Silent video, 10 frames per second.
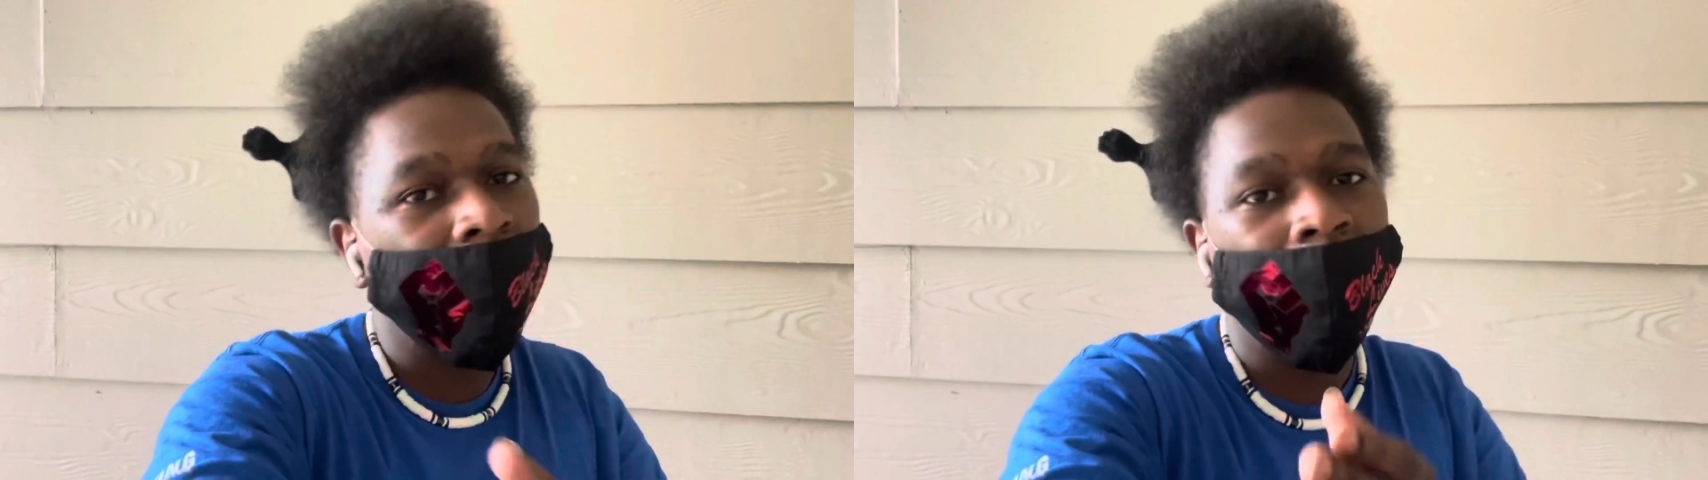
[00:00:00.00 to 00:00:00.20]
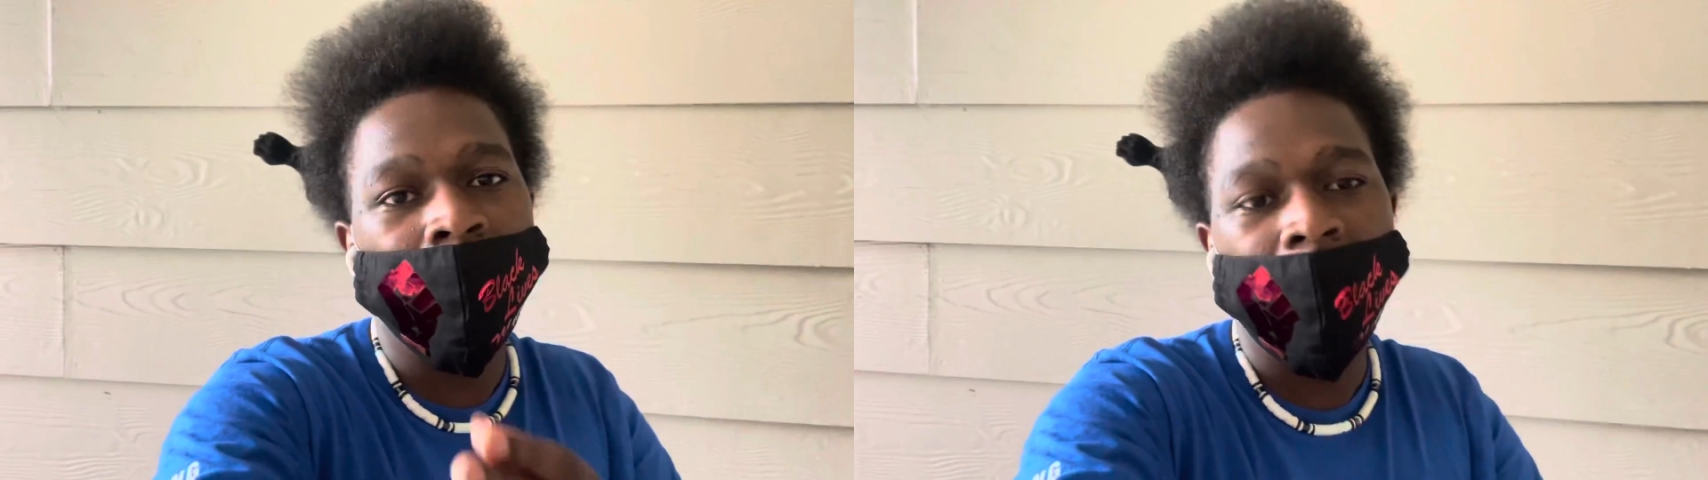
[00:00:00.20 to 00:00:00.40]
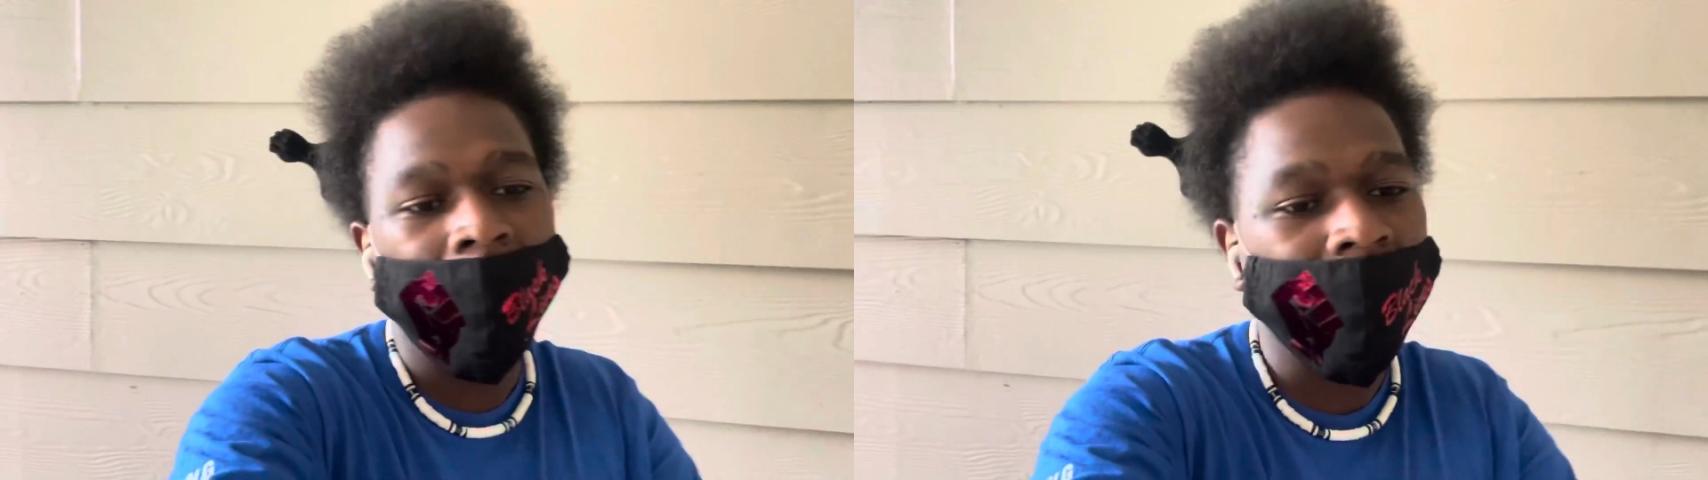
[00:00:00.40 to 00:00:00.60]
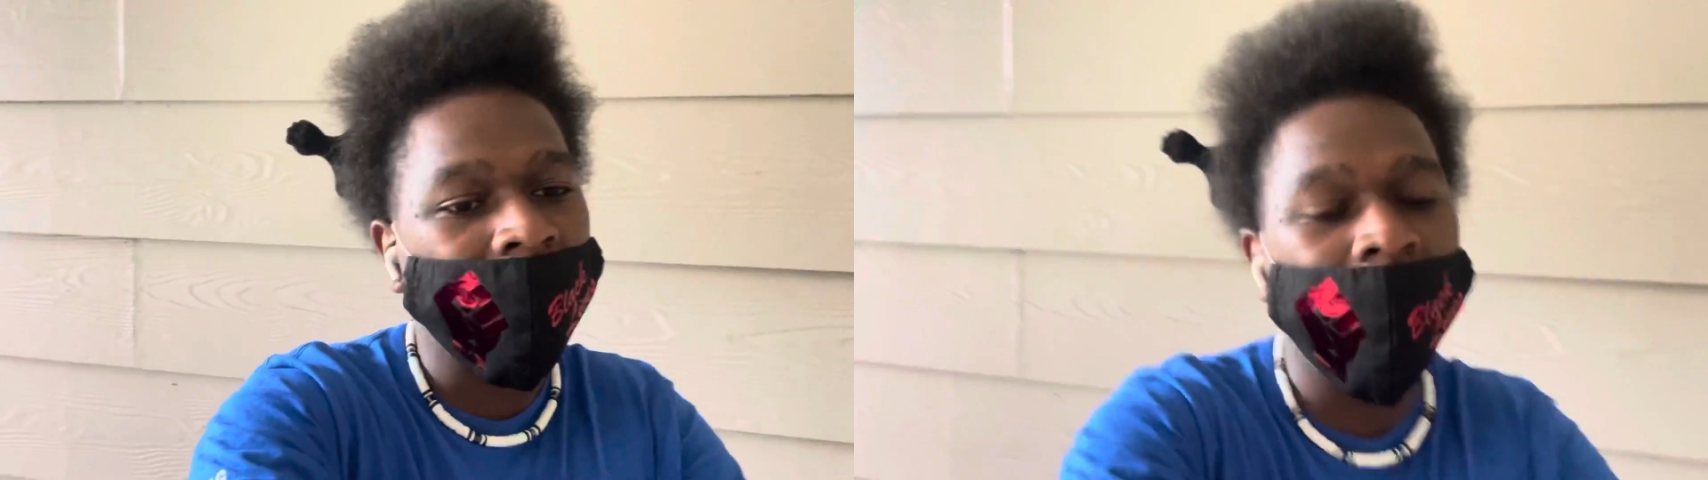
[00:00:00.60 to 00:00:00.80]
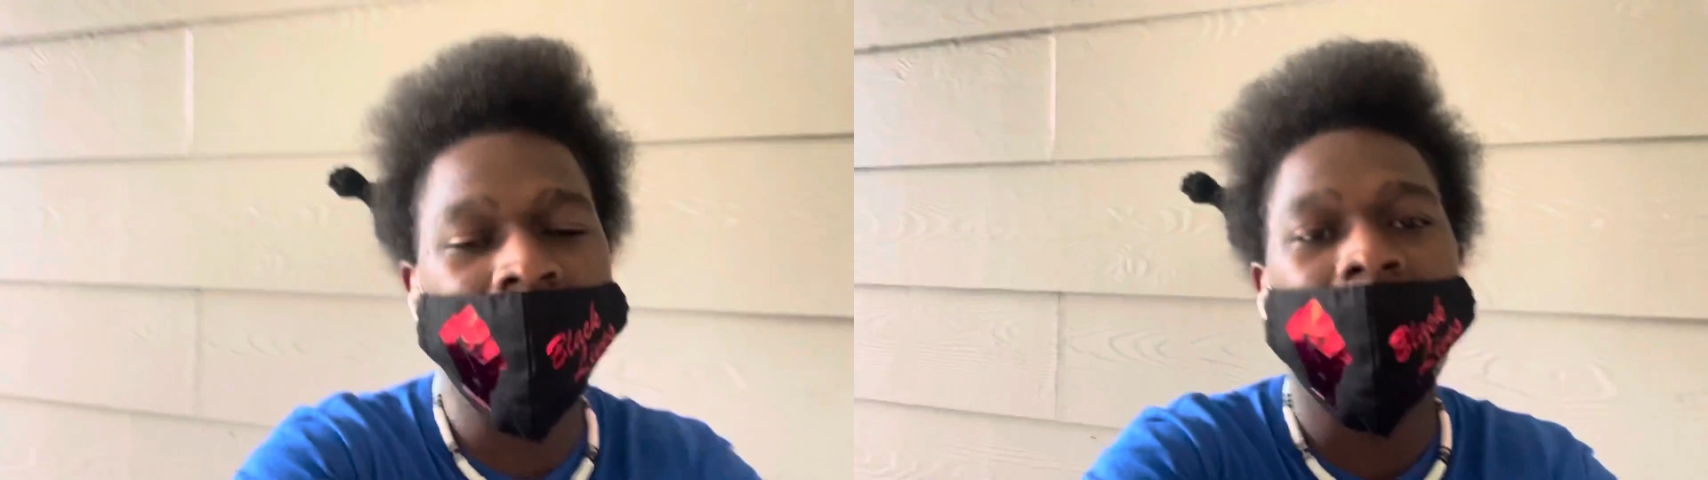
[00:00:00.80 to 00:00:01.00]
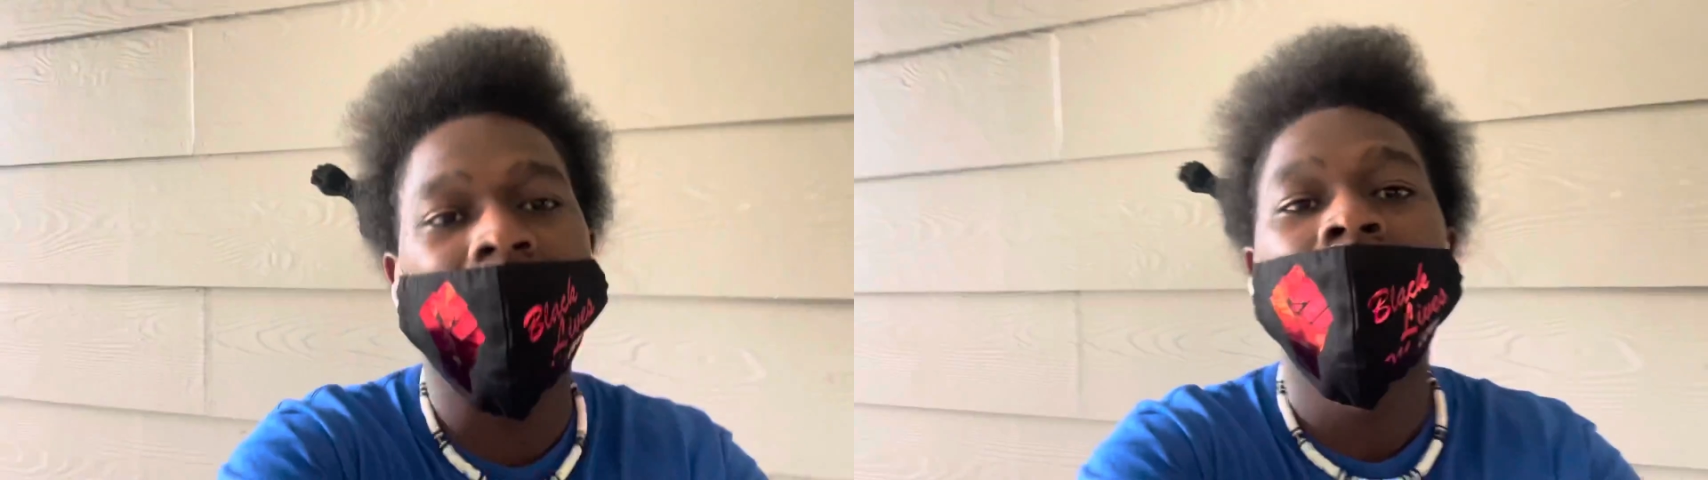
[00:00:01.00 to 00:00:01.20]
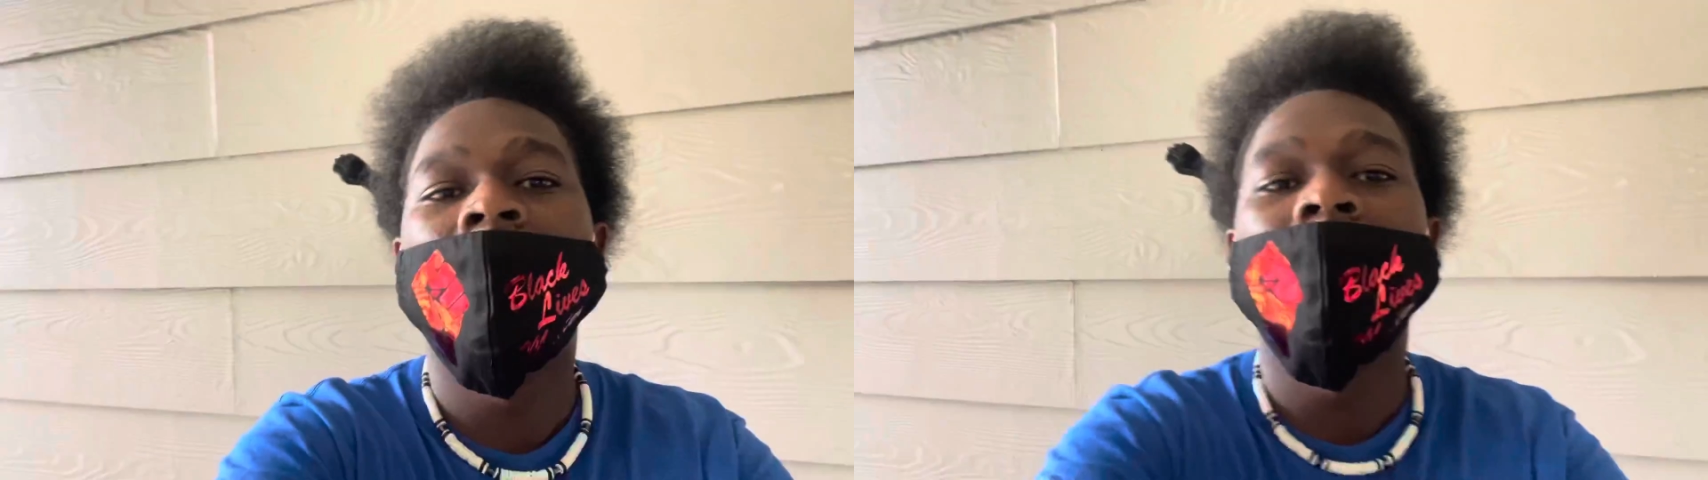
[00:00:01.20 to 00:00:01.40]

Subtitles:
you know what I mean? I told y'all.